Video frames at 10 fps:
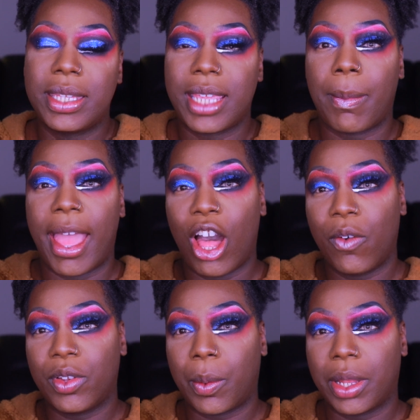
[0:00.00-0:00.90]
and take my
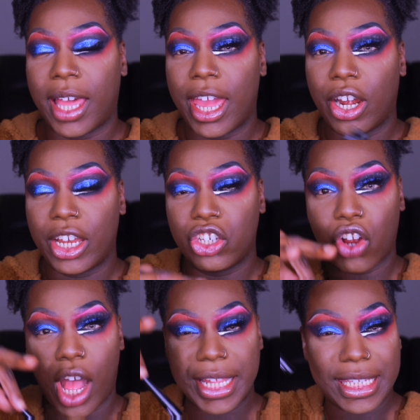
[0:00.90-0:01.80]
Elf liquid liner and
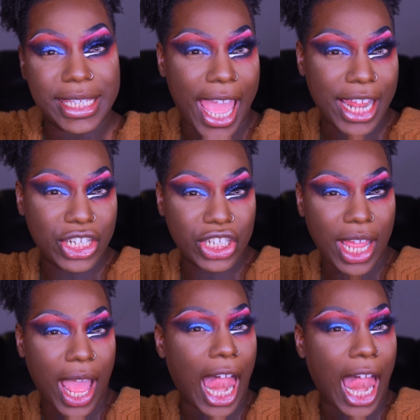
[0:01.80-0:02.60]
draw a snatched